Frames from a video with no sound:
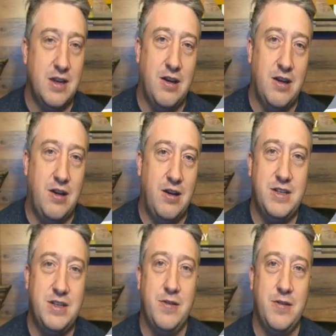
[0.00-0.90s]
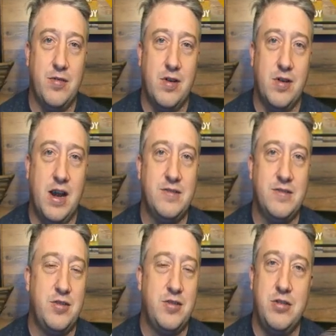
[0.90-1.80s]
all different varieties of
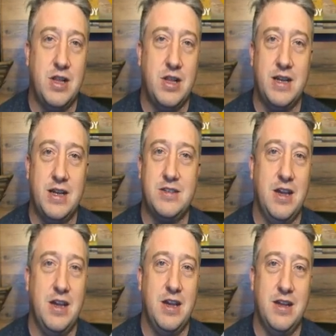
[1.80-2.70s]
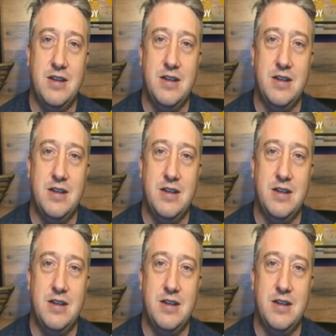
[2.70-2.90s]
cuckoo clocks. It had